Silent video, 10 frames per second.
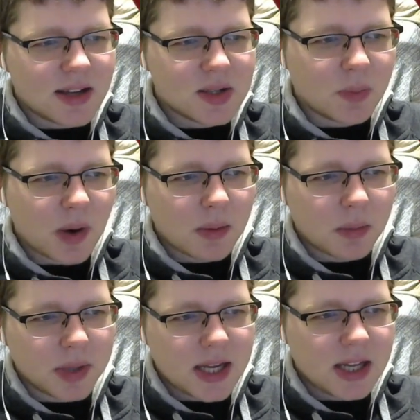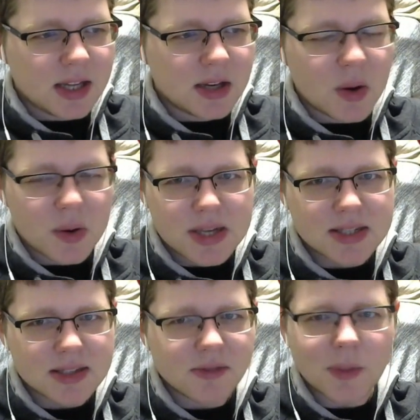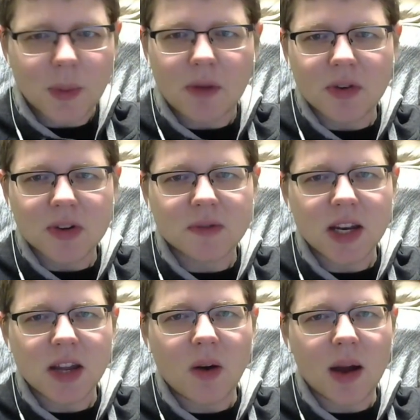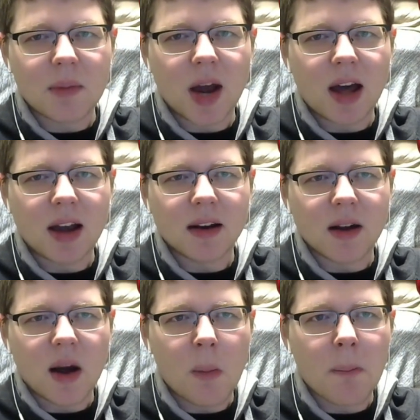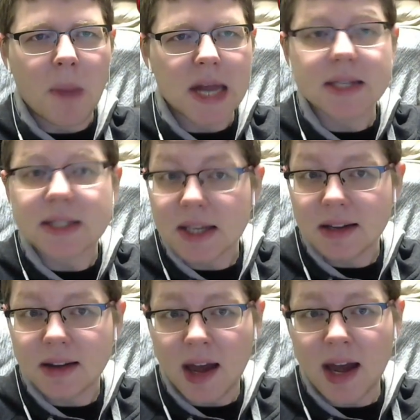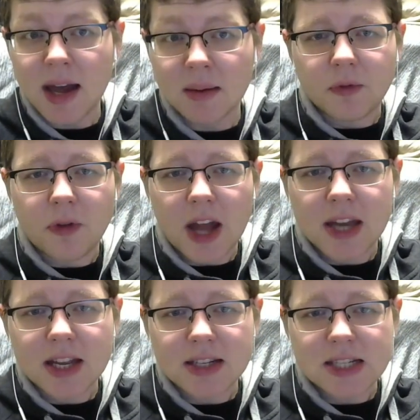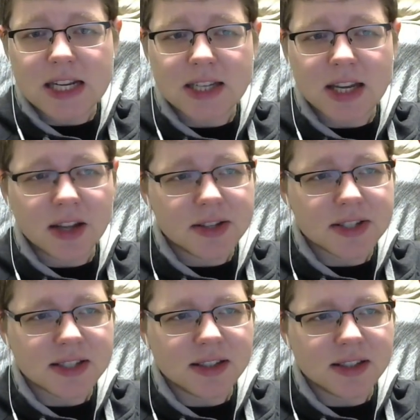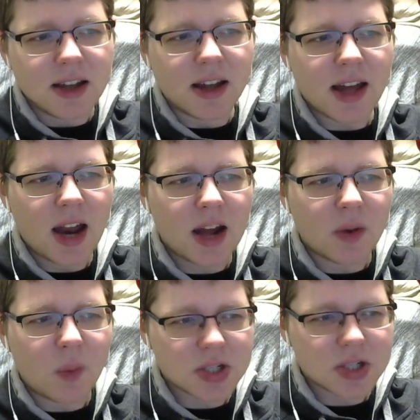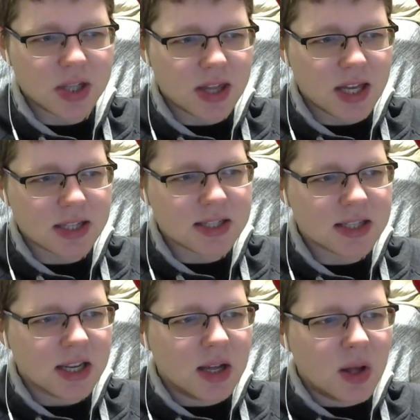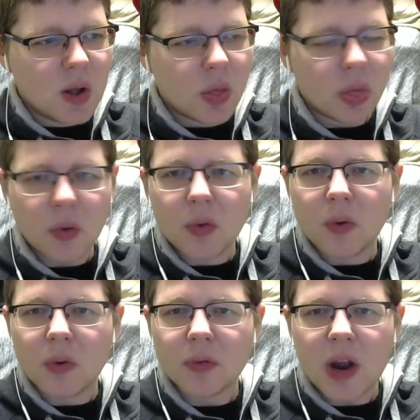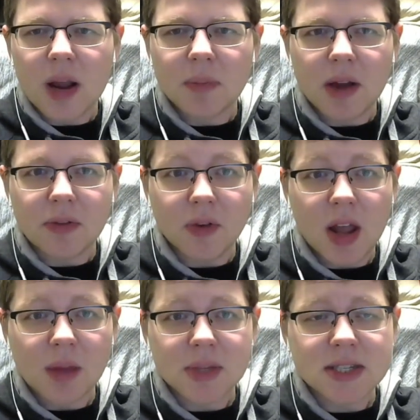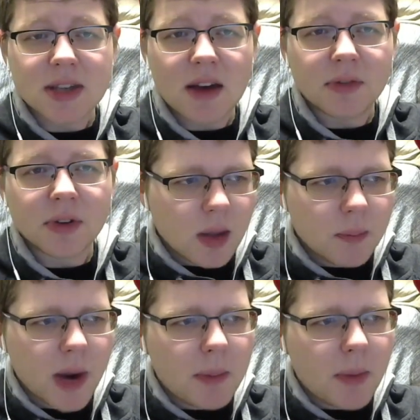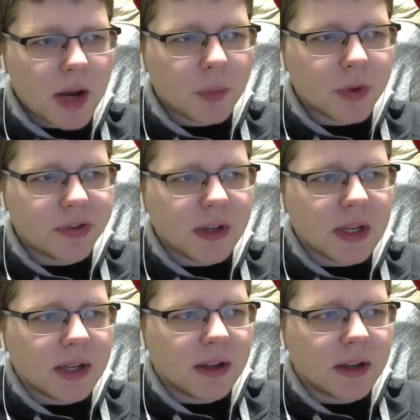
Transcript: probably noticed from that first video, I'm not amazing at finding details, at watching things through frame by frame and stuff. But I might, we'll see.